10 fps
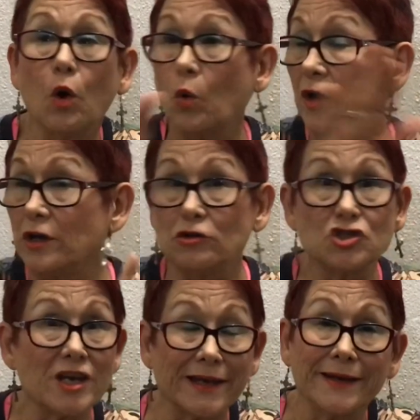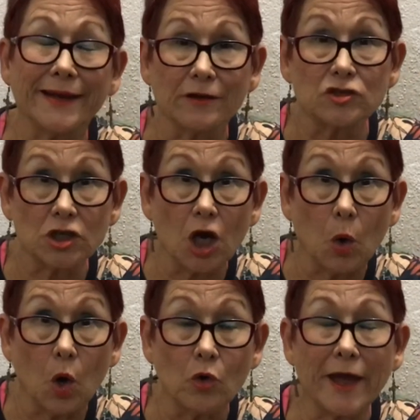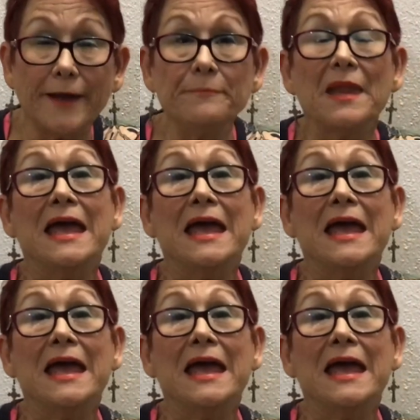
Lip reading: or where you're checking out to go, okay?